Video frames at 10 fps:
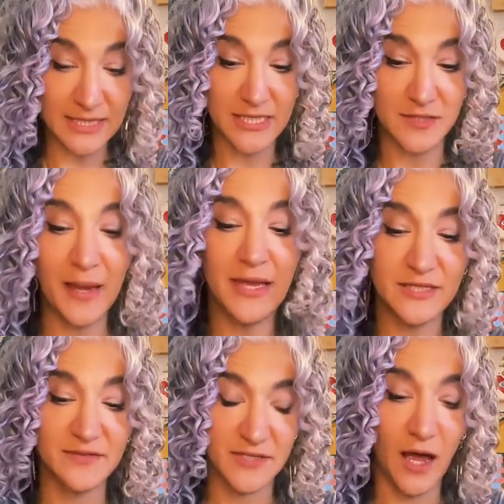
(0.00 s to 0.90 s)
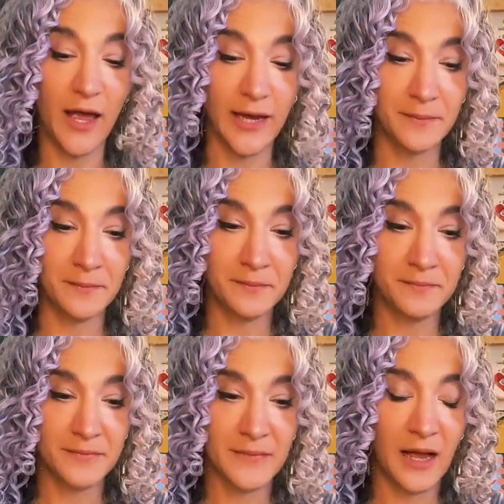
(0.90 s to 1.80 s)
is an expansive time.
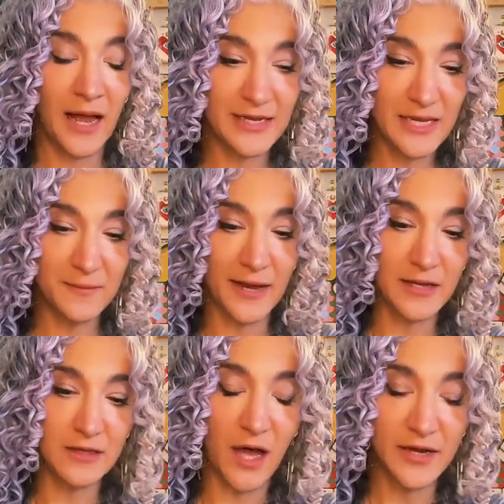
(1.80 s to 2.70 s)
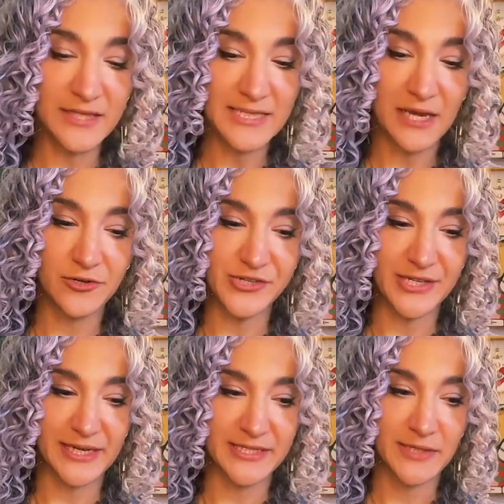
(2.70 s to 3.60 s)
I keep getting a lot of this
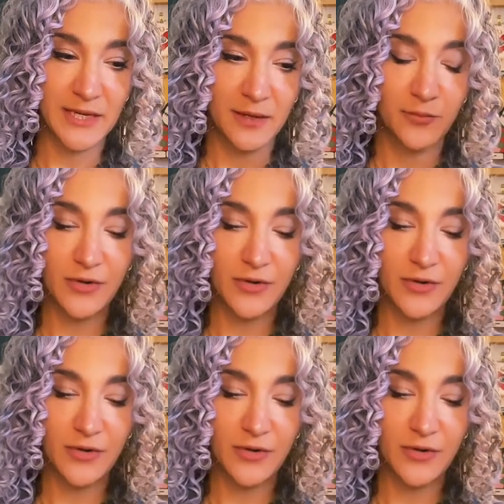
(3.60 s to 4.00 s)
energy that is